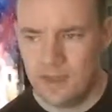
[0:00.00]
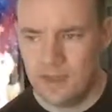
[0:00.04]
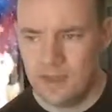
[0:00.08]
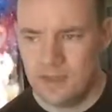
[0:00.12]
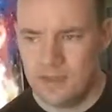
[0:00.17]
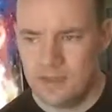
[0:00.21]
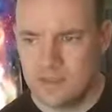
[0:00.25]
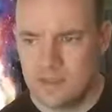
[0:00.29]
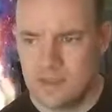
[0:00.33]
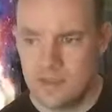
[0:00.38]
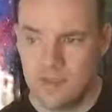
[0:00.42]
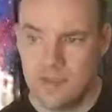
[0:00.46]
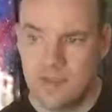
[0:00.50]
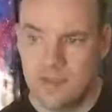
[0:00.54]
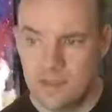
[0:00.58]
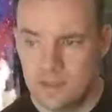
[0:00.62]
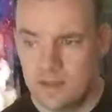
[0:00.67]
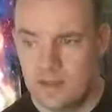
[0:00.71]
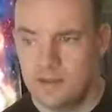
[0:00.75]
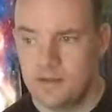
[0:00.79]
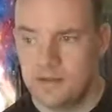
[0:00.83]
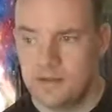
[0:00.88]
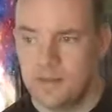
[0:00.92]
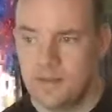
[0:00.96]
It's
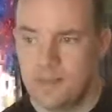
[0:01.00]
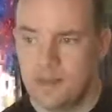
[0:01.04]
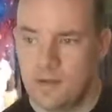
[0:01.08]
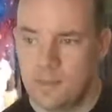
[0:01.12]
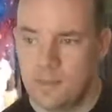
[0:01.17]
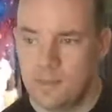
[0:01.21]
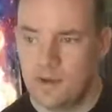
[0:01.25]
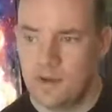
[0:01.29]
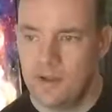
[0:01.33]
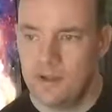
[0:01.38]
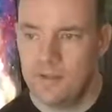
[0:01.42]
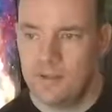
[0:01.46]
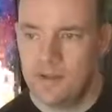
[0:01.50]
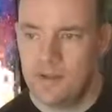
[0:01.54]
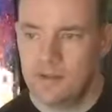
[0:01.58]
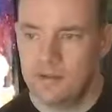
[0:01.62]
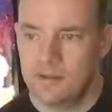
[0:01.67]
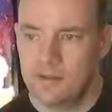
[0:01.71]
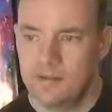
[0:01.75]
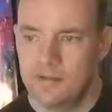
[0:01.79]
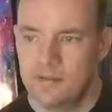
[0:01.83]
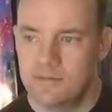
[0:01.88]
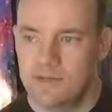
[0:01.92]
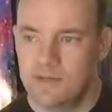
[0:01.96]
another thing I'll probably make a
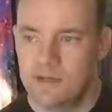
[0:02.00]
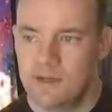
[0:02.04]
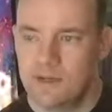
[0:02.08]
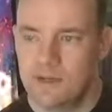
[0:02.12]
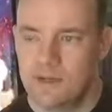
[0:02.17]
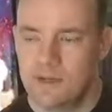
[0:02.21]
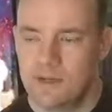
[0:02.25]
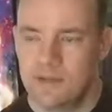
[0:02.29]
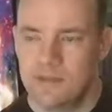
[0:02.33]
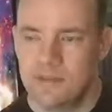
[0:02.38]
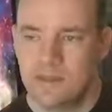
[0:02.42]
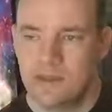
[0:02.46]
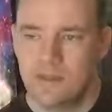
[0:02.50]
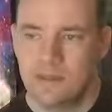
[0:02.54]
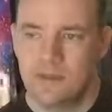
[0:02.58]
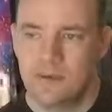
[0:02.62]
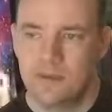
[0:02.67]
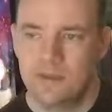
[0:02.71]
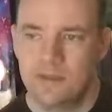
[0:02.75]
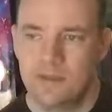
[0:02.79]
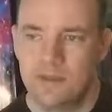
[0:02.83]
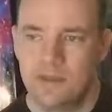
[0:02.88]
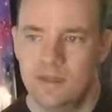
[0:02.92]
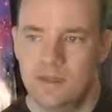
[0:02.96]
little video on
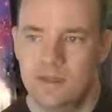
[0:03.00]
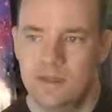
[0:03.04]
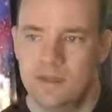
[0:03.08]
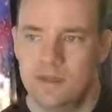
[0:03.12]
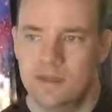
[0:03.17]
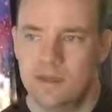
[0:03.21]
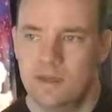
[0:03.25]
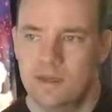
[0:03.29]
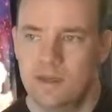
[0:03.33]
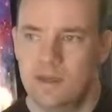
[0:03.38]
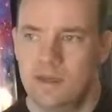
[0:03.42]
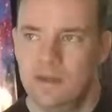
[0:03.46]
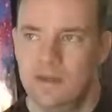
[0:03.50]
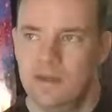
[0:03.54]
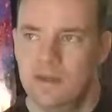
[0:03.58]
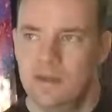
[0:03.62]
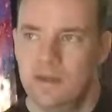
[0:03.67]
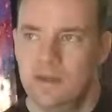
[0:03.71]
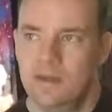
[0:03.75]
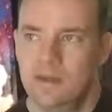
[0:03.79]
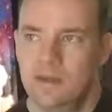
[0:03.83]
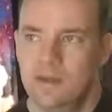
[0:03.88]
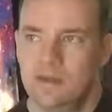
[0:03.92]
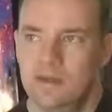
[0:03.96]
separately. Is I
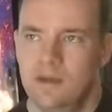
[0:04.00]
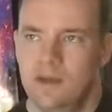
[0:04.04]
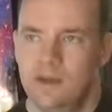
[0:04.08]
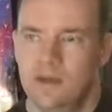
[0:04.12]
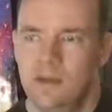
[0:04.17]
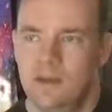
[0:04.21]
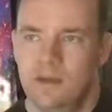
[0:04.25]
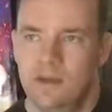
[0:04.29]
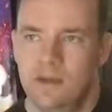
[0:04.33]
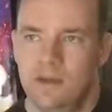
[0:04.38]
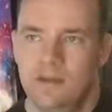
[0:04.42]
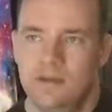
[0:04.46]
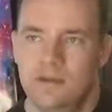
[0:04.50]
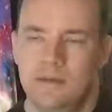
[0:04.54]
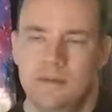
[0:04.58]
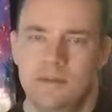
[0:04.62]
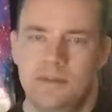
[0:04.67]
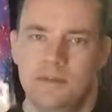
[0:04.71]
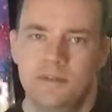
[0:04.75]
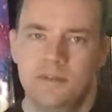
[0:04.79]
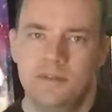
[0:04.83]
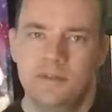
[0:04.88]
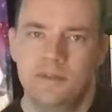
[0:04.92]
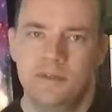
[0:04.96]
got a
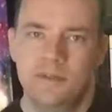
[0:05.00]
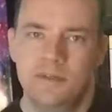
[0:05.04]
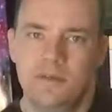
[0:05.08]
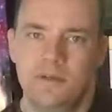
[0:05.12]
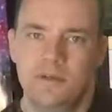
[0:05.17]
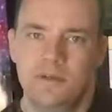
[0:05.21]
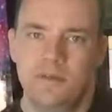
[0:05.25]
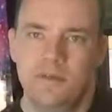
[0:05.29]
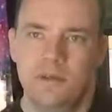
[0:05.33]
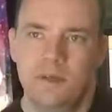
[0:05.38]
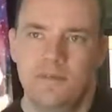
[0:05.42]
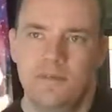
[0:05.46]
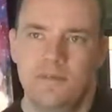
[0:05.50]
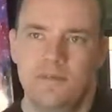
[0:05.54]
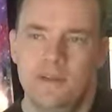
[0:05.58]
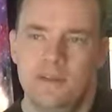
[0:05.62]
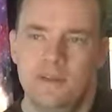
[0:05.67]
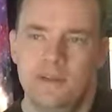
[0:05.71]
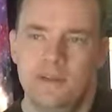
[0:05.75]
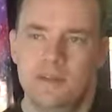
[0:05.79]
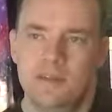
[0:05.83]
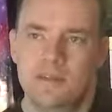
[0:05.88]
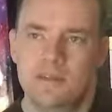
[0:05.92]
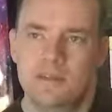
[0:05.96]
Neo Geo
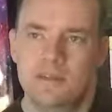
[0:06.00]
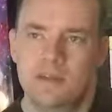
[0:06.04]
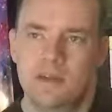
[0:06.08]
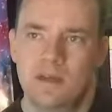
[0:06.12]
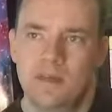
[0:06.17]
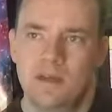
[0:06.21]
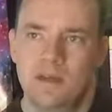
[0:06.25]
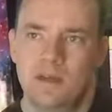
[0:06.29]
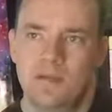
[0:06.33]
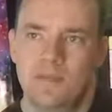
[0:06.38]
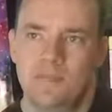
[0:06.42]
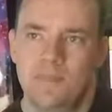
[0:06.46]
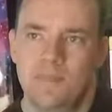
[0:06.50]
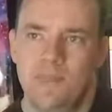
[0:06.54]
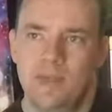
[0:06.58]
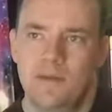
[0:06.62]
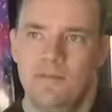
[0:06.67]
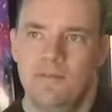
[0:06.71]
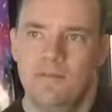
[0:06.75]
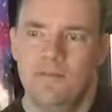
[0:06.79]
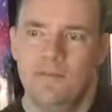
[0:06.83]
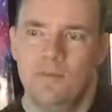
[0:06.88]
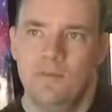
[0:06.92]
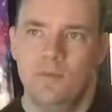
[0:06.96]
MVS
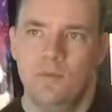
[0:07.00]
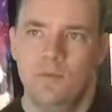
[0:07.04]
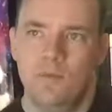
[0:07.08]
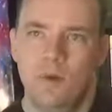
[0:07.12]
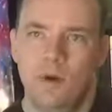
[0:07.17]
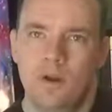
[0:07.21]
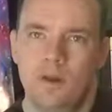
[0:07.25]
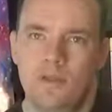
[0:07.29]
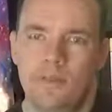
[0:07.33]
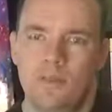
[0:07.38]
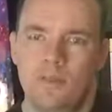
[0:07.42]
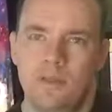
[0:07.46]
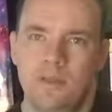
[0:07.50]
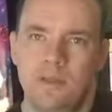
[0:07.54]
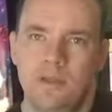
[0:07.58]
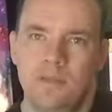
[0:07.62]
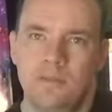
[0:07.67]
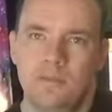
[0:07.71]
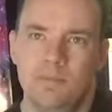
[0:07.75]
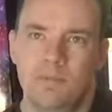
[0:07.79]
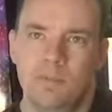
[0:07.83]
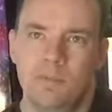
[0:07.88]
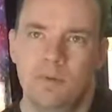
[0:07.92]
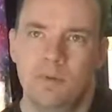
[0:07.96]

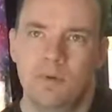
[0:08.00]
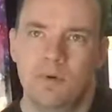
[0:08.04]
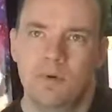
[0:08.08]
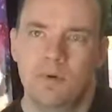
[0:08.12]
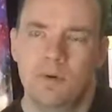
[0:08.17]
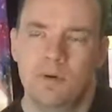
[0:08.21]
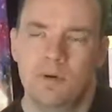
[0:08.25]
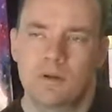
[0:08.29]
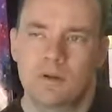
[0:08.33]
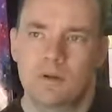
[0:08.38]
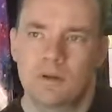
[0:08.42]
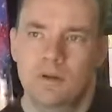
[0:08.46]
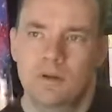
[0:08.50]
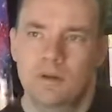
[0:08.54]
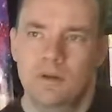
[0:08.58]
MV1B board